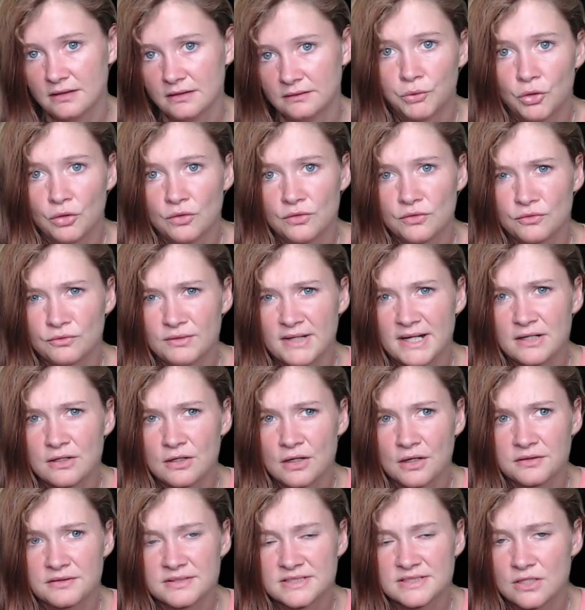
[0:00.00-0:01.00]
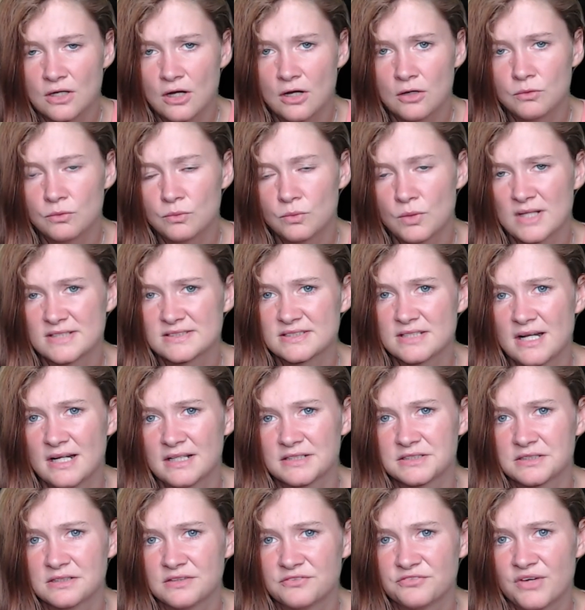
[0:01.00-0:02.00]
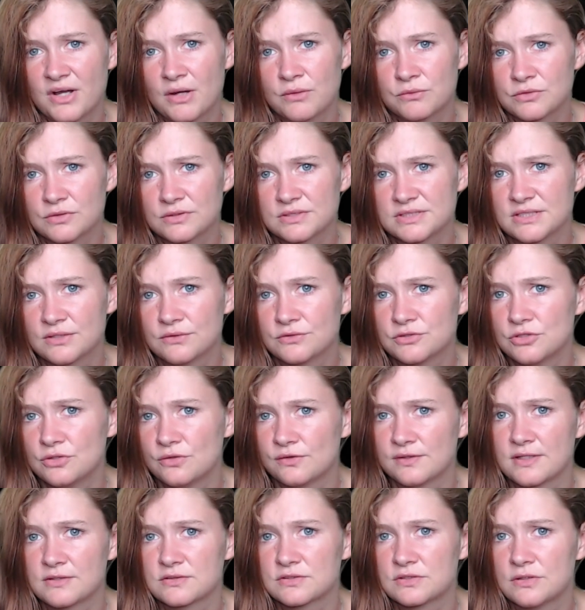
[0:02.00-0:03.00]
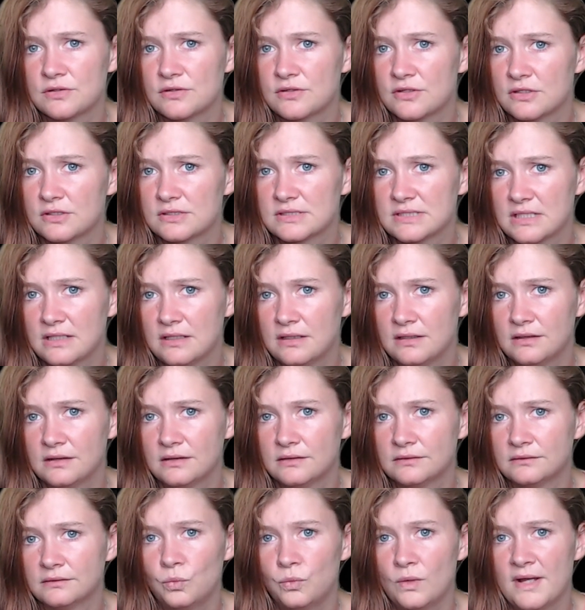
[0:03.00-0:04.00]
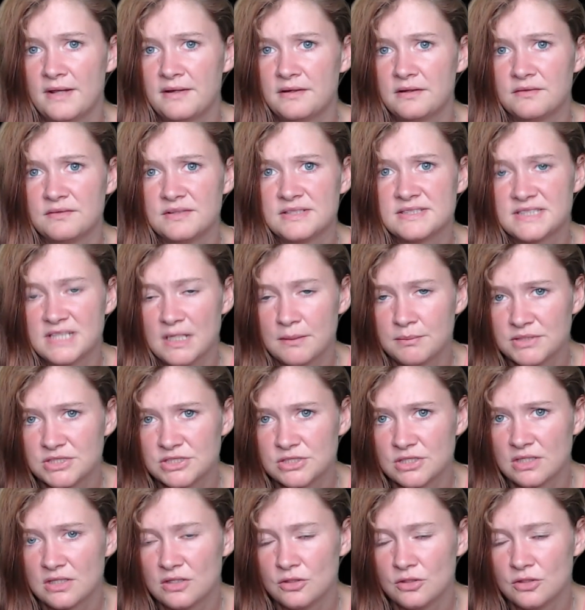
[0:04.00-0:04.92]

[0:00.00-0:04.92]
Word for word: but the record of this call wasn't actually found until 2013 when this deputy,